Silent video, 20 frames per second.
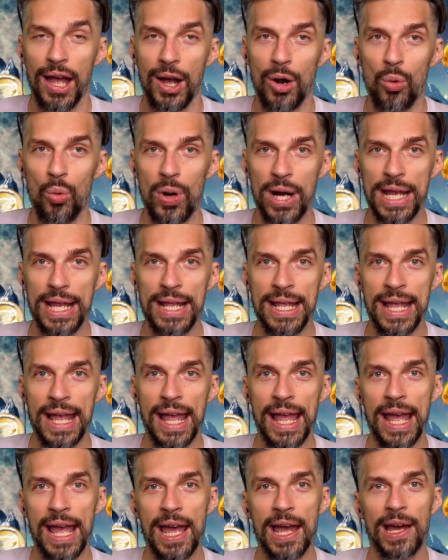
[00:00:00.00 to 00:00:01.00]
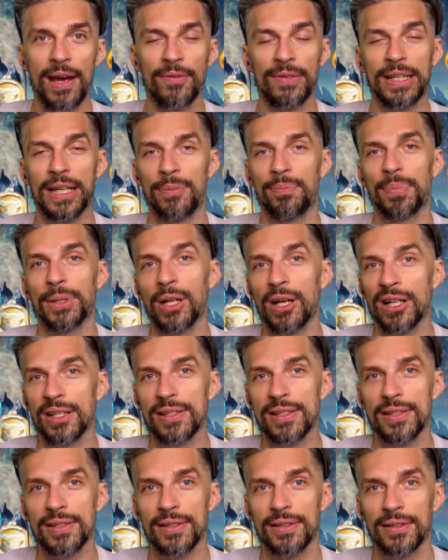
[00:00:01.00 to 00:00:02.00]
We have the
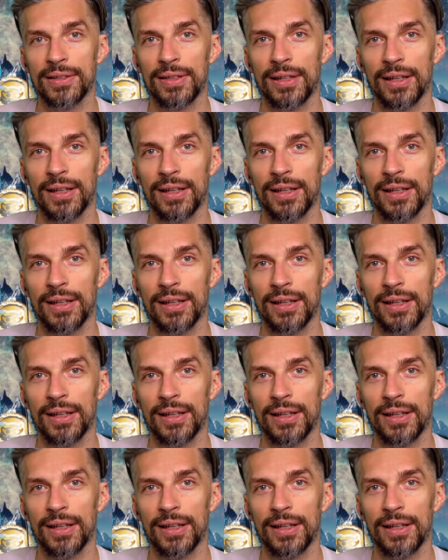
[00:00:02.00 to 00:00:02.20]
plots,